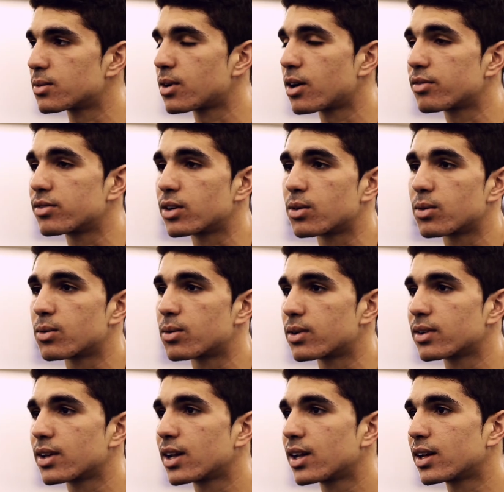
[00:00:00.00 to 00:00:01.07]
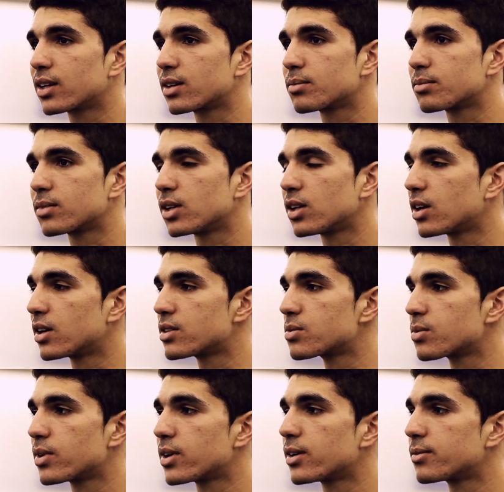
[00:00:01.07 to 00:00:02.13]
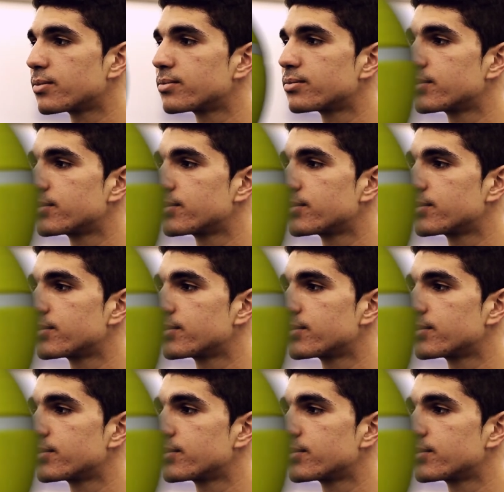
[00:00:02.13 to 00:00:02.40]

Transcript: off the court, I like him a lot as well.